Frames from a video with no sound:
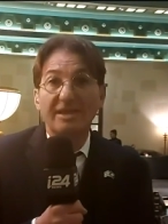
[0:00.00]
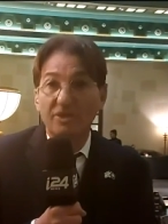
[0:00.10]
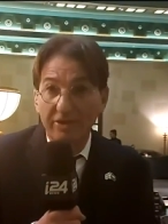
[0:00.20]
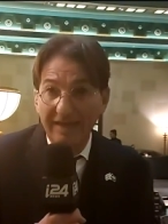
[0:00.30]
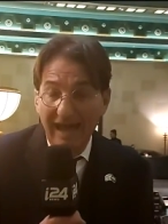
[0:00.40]

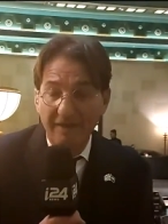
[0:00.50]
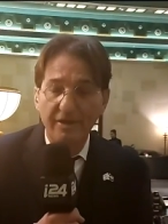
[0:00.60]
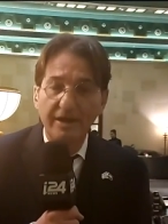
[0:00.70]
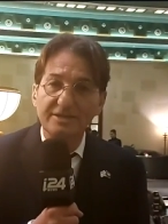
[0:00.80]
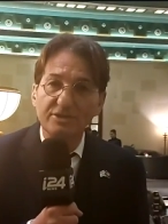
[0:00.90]
did not
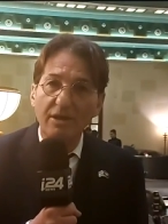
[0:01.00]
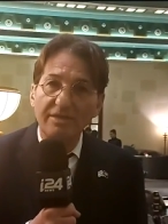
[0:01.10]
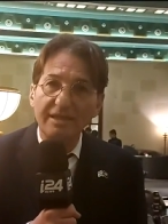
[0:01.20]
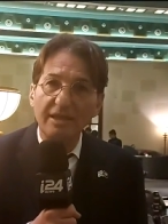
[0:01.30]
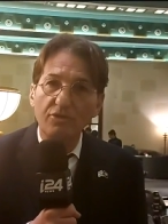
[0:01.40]
have. So
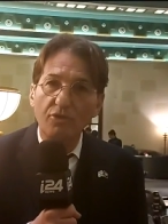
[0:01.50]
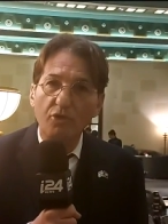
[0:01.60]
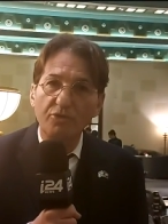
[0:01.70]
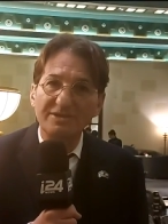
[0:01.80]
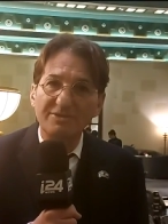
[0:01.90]
I think that, on
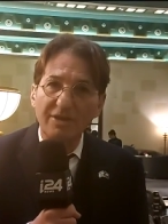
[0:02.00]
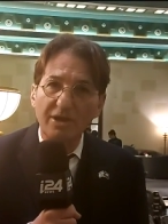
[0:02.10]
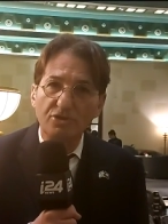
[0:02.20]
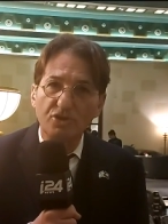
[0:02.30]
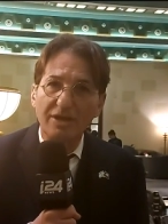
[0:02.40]
the contrary, it's
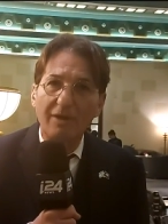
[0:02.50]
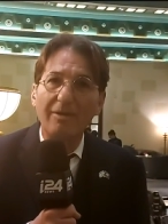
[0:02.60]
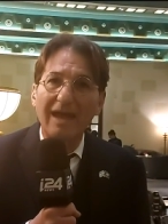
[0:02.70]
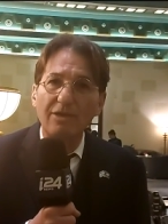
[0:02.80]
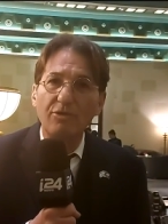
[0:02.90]
really urgent.
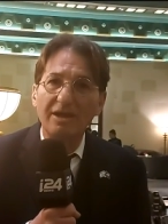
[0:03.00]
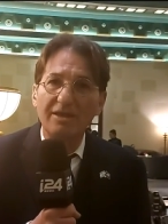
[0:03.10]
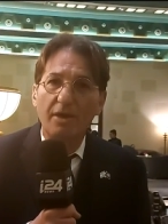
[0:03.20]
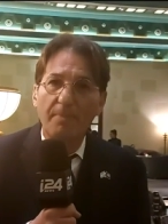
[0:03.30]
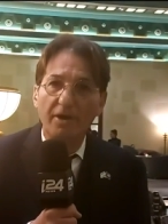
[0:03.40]
Now, I look
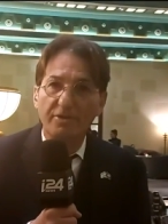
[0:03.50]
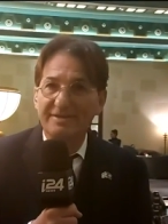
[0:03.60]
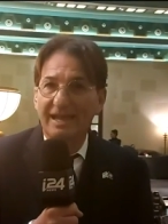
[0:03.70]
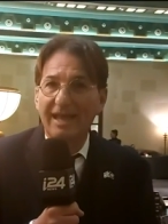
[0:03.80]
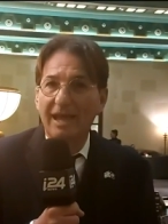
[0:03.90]
at our
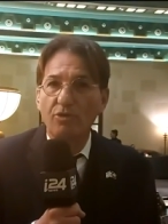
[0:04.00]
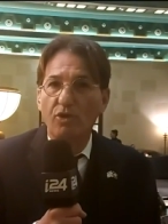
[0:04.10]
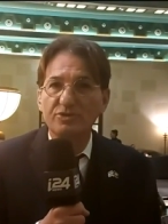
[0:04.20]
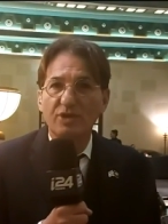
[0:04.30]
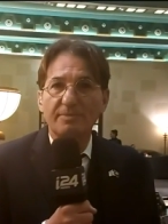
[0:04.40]
partners, and I
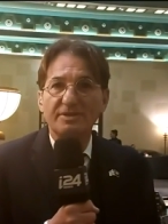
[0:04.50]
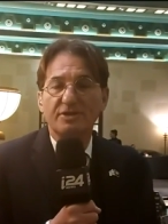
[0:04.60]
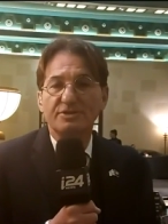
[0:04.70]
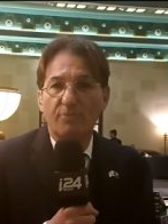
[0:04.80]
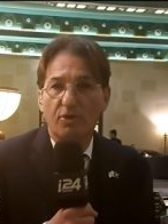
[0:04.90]
look also at
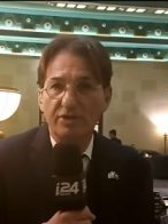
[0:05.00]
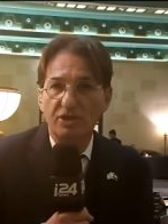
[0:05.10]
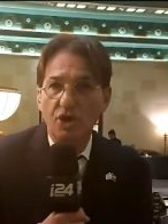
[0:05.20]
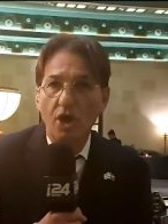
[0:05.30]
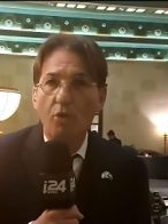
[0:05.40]
Mr.
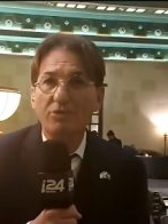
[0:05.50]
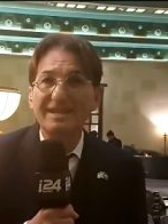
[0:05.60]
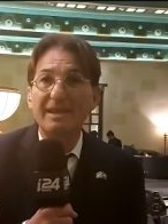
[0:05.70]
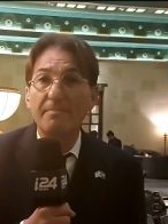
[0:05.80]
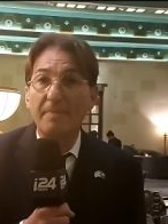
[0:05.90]
Smotrich, who
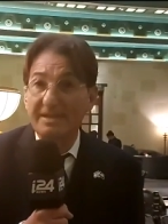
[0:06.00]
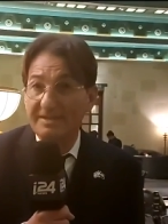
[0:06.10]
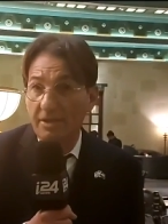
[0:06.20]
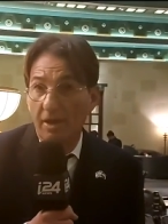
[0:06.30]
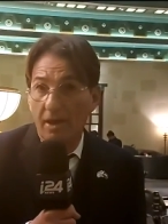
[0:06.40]
was an
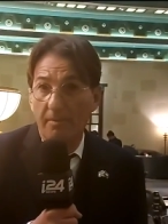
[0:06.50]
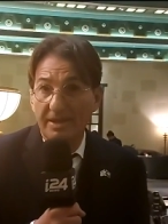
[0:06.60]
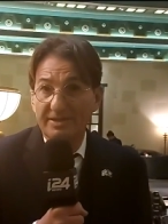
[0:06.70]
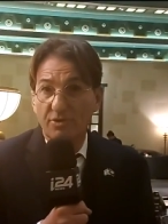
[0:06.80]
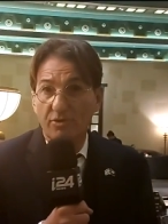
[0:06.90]
amazing
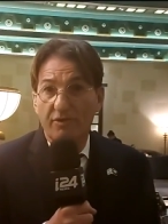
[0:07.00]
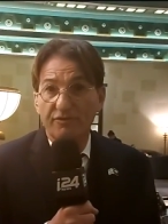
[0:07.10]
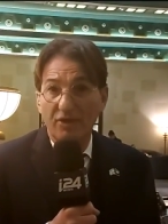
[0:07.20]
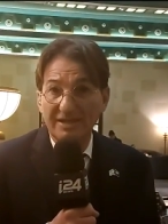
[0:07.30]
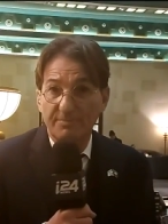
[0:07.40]
Minister
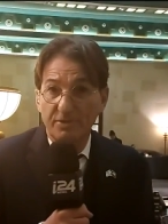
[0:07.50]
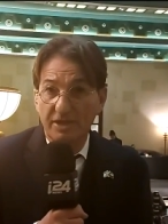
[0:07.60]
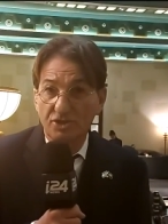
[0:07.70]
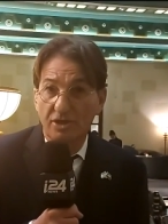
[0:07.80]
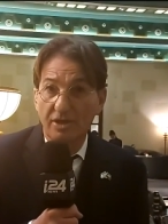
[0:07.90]
of
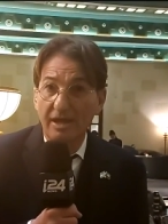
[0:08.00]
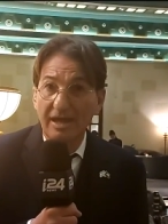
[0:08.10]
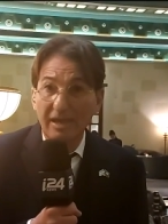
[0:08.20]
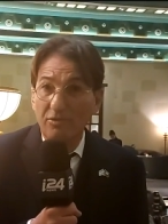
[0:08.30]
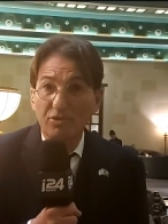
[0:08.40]
Transportation.
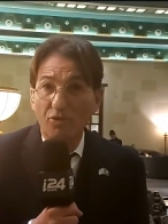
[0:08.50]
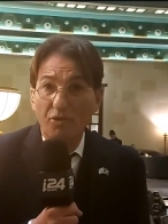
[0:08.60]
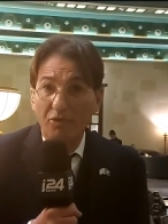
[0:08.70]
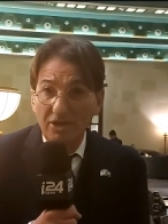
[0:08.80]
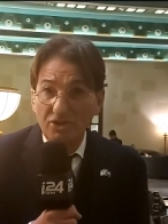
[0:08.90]
He will
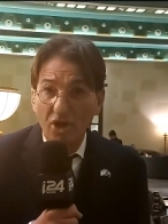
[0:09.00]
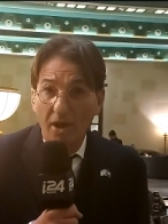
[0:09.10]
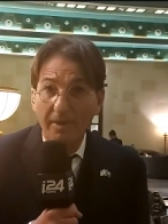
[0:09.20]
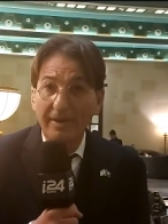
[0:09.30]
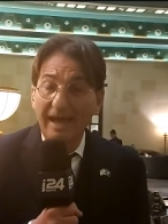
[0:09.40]
do a great
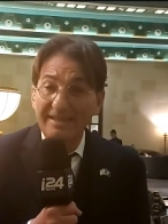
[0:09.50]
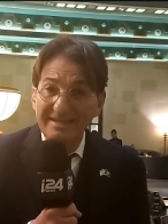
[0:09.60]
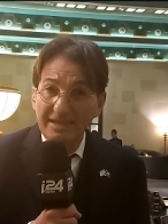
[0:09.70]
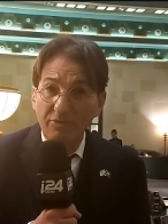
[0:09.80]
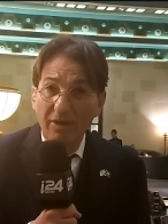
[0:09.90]
job, and
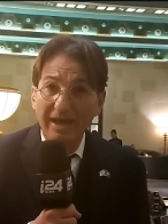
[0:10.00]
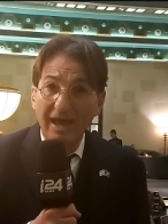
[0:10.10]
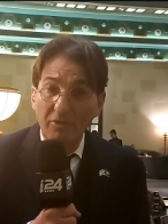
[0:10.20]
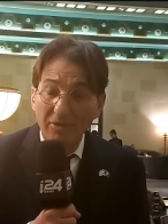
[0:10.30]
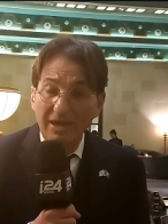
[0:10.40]
this is
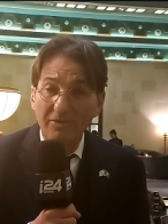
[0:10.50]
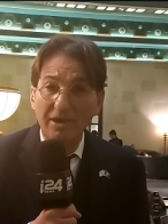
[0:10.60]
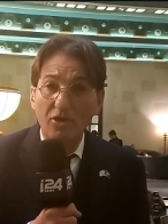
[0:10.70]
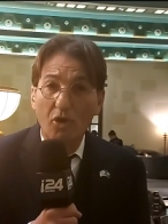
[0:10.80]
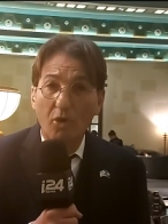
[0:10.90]
why I really,
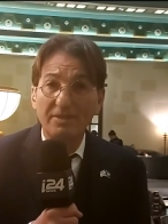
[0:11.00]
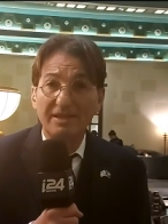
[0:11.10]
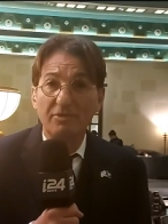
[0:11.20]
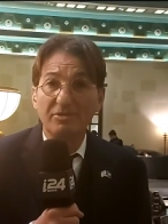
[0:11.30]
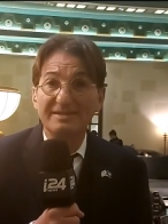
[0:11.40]
really hope
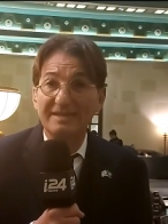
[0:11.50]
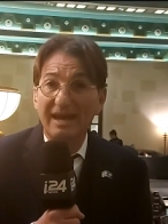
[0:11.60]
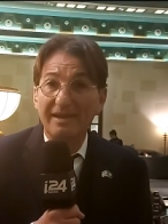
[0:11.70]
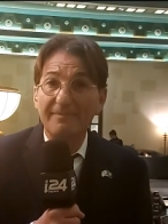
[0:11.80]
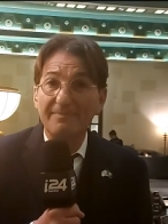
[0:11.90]
that he will
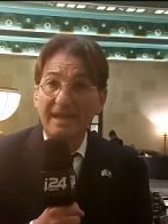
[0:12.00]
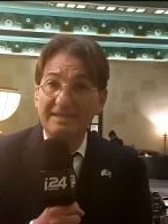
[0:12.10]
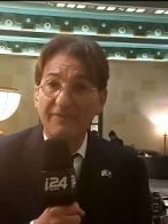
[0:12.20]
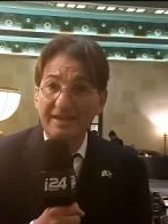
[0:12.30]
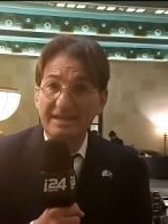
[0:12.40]
sign
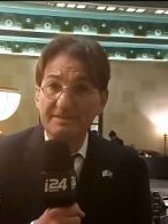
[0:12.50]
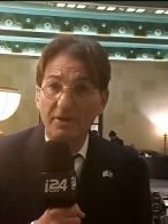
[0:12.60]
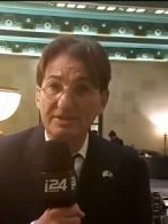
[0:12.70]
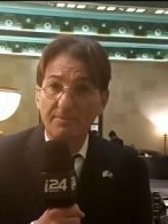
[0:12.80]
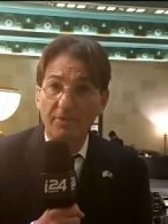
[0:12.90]
as fast
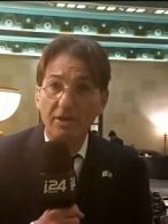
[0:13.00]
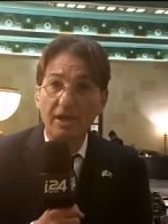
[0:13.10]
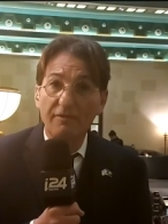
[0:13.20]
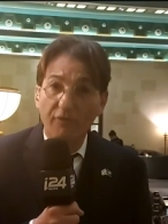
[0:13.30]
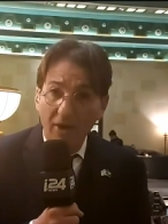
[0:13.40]
as possible
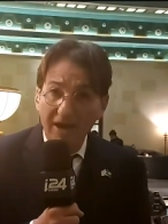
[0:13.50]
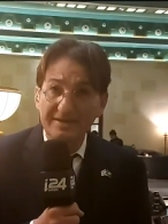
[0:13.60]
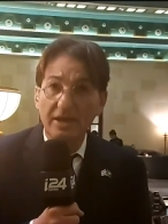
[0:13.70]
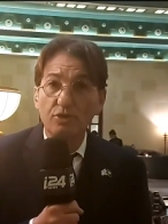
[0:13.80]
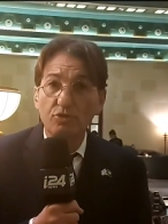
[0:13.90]
for
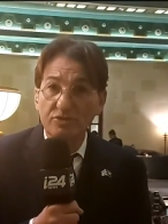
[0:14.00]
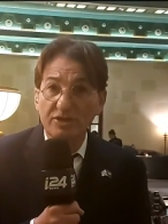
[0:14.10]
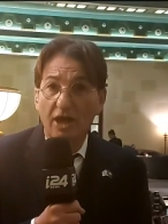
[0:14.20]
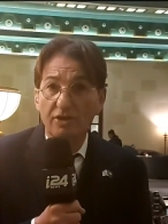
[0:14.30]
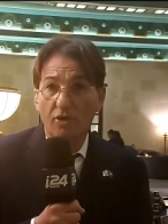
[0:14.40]
us to
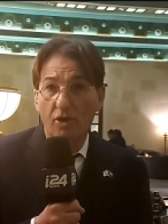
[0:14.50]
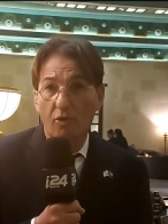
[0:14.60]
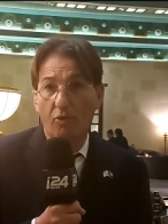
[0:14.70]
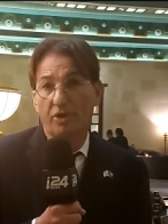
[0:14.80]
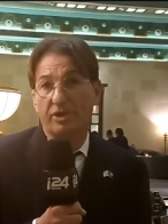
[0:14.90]
start
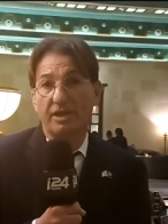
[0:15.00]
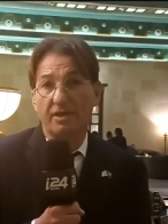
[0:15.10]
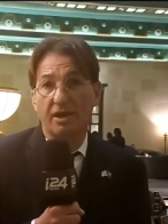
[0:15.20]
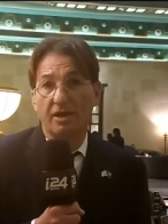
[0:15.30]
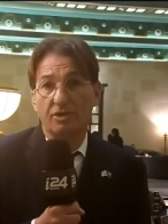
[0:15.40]

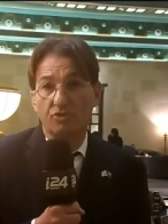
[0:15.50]
working